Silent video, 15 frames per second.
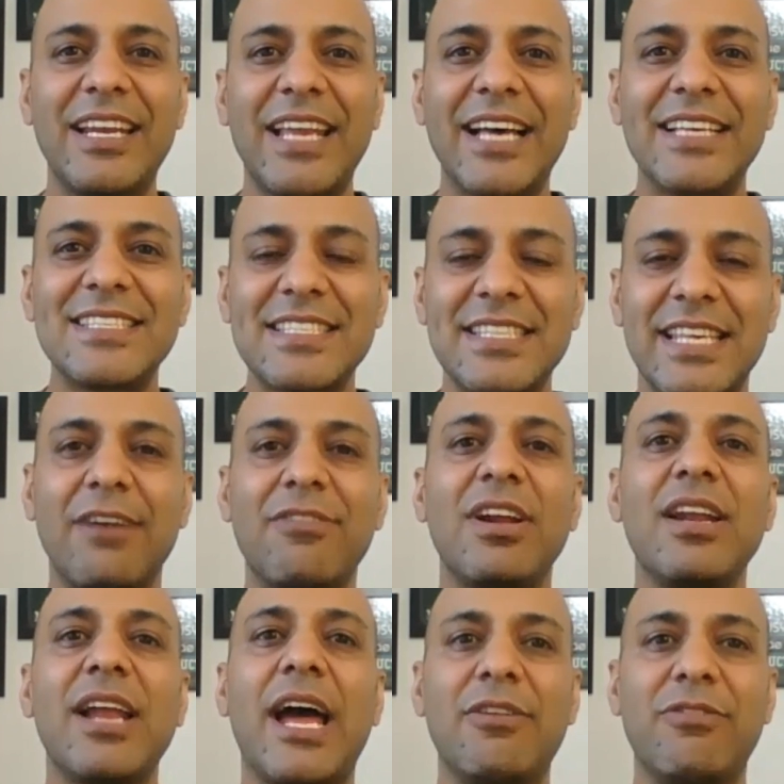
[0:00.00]
it has
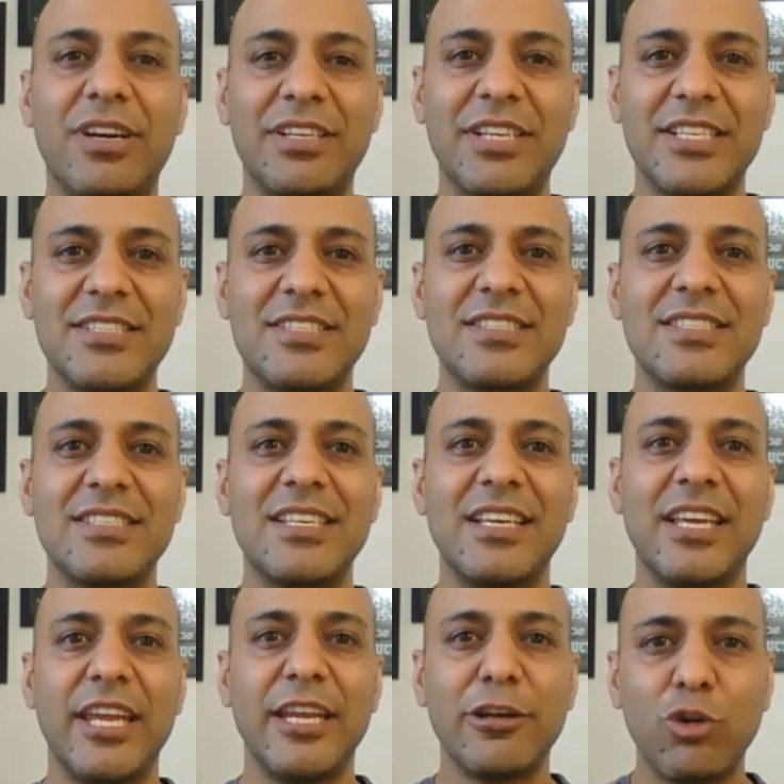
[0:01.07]
several advantages,
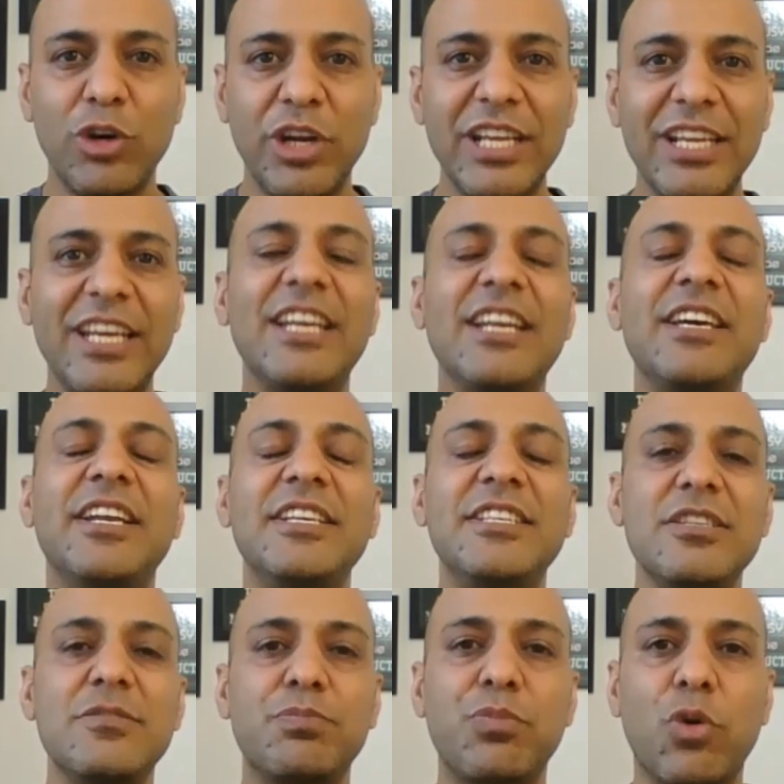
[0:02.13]
including
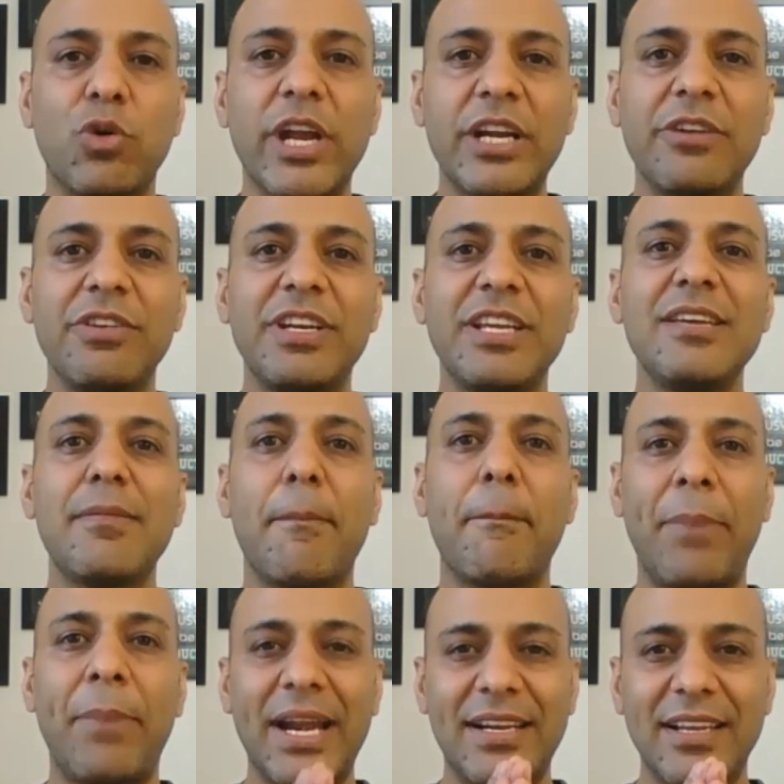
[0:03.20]
increasing productivity,
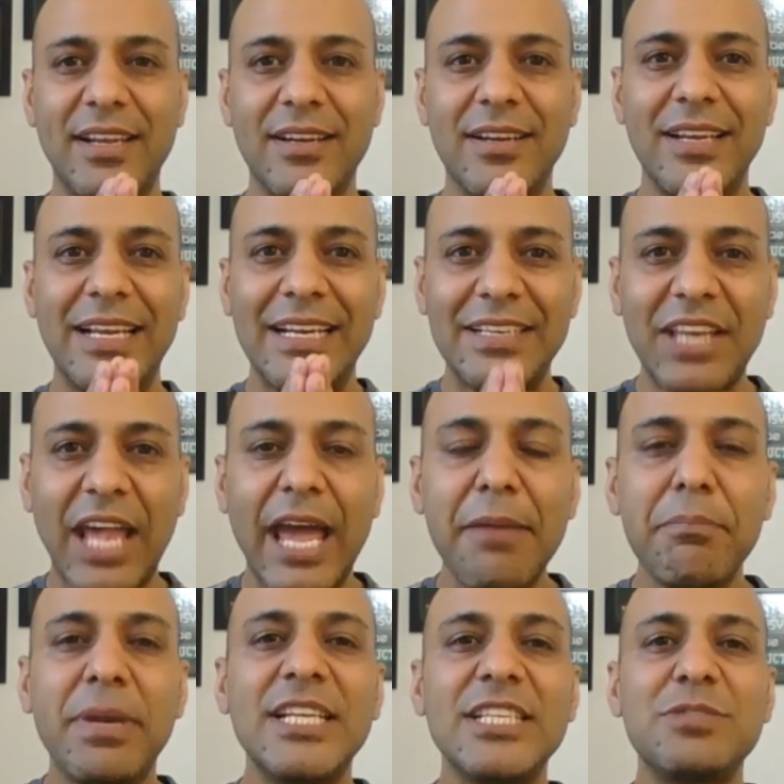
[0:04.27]
better
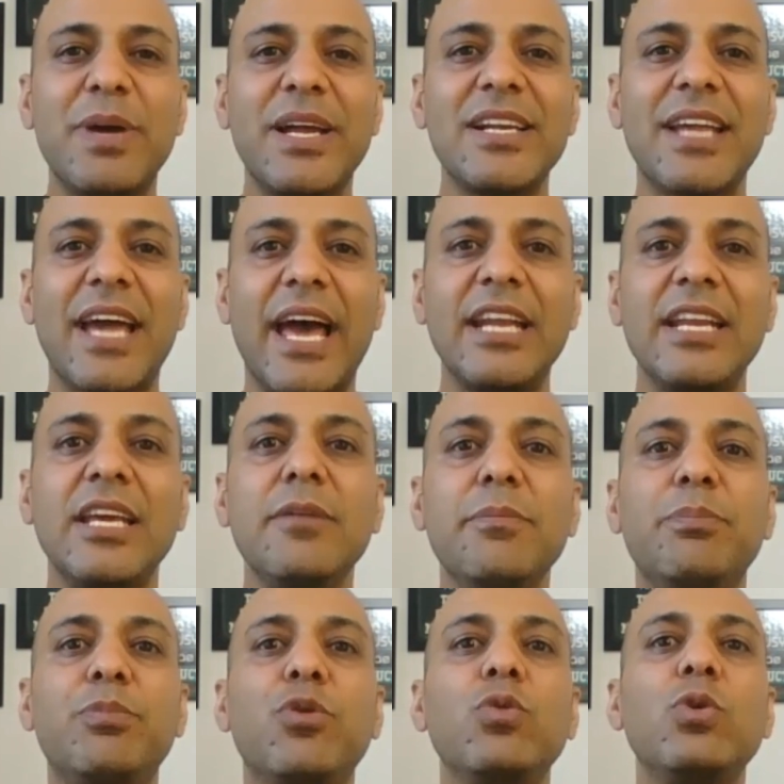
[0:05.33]
time management, and
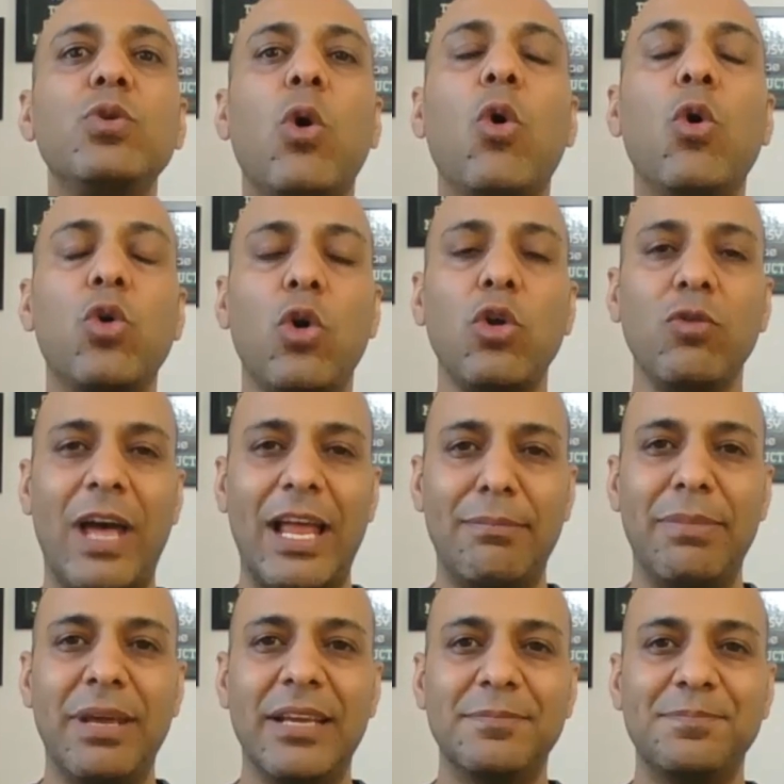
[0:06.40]
improved overall
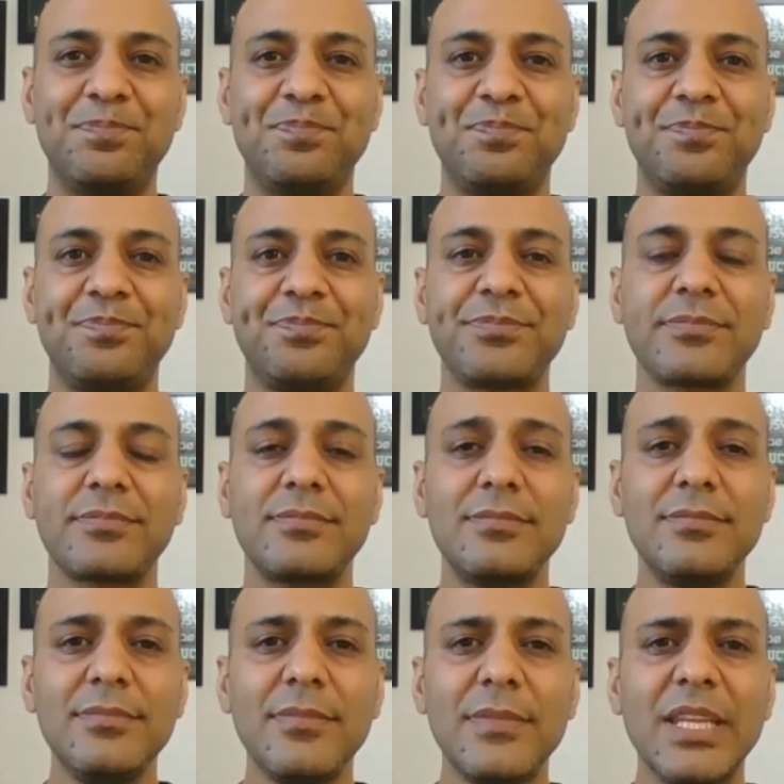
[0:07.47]
well-being.
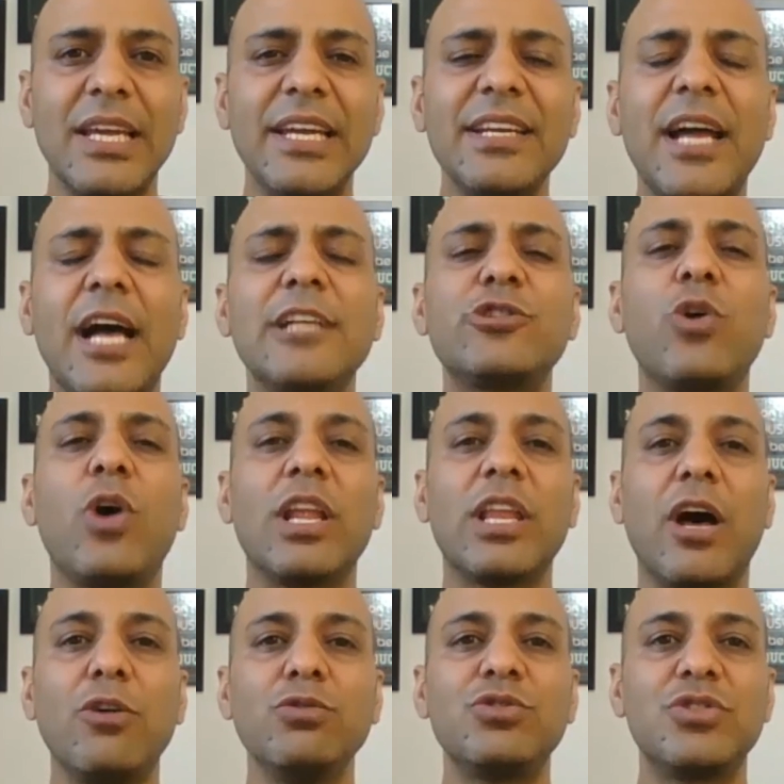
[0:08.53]
It also
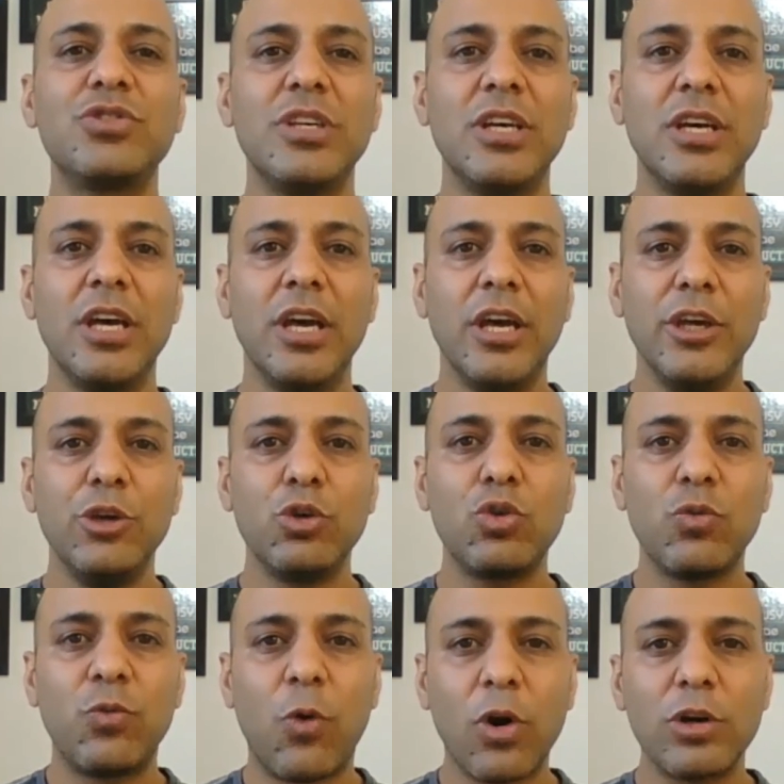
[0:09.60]
allows you
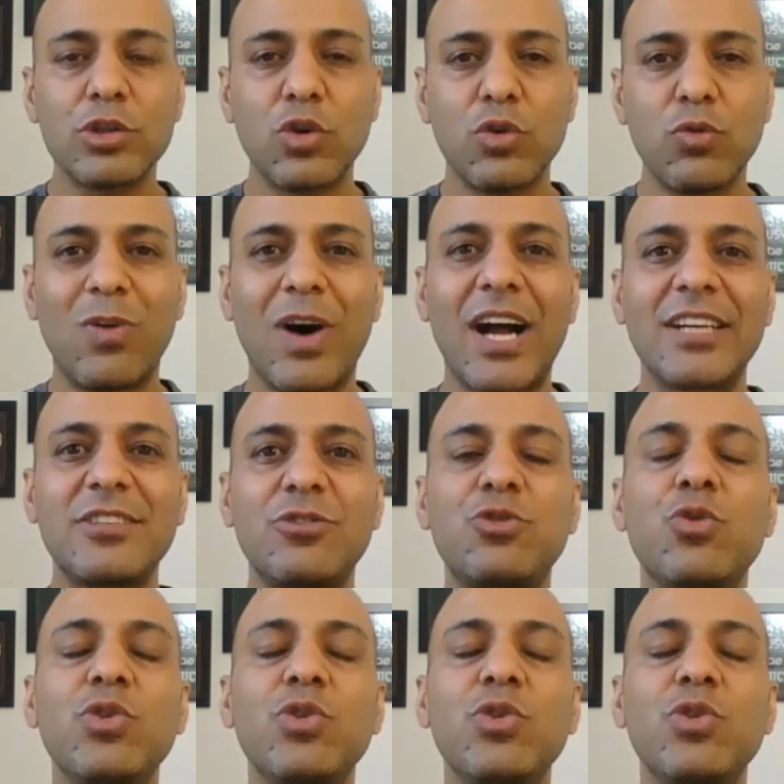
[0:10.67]
to focus on what